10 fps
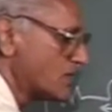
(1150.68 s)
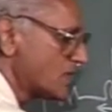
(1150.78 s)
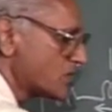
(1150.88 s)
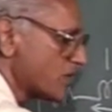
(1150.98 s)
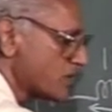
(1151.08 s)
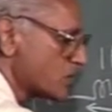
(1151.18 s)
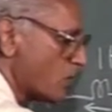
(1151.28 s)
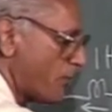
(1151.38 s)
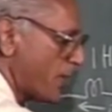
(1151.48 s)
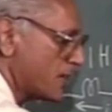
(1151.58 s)
the switch is
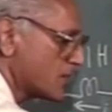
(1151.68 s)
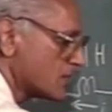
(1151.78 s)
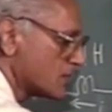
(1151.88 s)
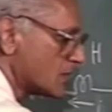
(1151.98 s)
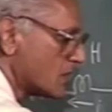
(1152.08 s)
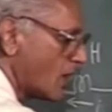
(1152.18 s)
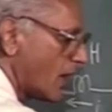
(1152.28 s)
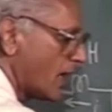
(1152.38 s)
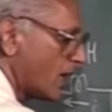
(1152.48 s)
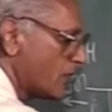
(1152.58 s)
opened,
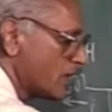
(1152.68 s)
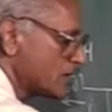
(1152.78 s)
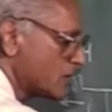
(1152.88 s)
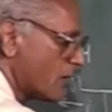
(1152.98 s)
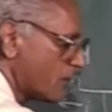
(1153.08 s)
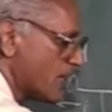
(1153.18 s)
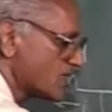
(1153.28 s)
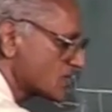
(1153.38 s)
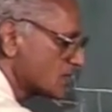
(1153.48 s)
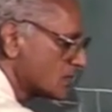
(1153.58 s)
IL1 0
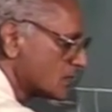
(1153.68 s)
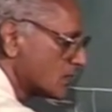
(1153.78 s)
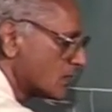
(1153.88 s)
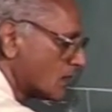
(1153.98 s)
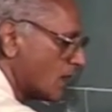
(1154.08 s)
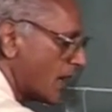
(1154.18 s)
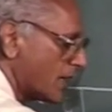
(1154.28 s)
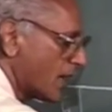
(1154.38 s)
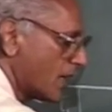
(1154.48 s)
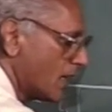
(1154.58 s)
plus
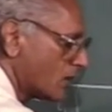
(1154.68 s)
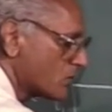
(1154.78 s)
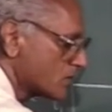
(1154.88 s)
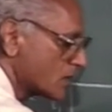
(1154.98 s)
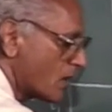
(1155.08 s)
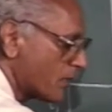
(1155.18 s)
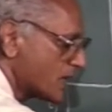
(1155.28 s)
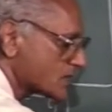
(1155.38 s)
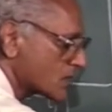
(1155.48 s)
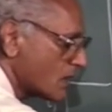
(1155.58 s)
and IL2 0
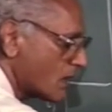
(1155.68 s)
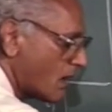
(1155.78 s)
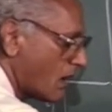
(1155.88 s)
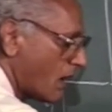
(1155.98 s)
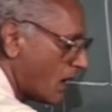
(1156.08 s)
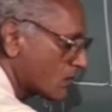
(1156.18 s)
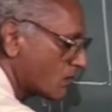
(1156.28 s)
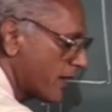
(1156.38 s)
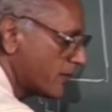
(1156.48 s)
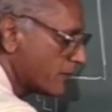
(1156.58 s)
plus are
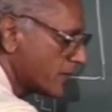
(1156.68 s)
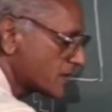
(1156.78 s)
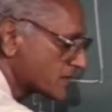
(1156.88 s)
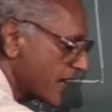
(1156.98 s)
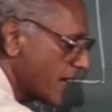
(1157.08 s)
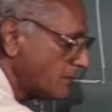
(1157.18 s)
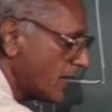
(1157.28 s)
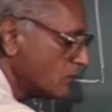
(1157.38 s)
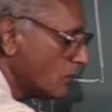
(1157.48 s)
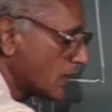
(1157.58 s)
going to be the same,
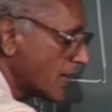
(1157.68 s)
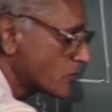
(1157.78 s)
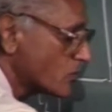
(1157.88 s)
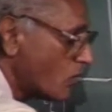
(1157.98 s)
and we would like to know